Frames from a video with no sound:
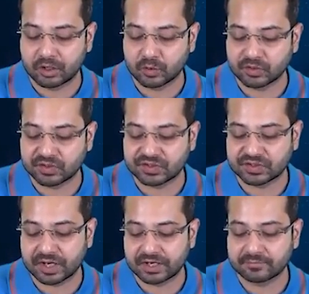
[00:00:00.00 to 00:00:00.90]
into
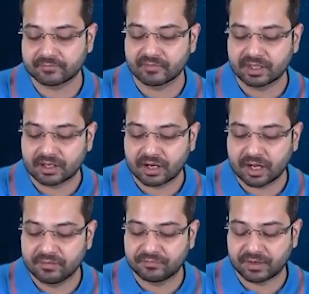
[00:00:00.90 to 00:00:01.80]
sine
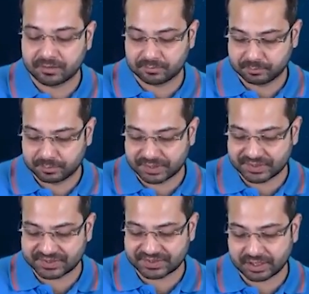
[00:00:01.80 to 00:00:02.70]
alpha
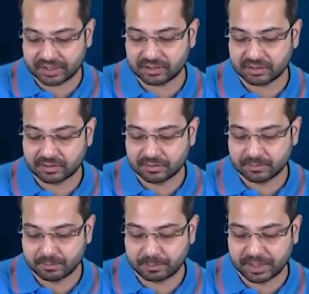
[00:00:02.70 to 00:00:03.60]
plus sine
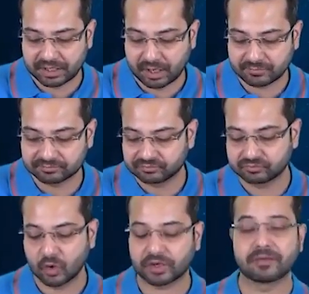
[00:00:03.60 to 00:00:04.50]
beta.
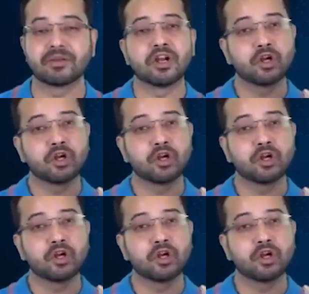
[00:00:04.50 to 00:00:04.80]
Okay,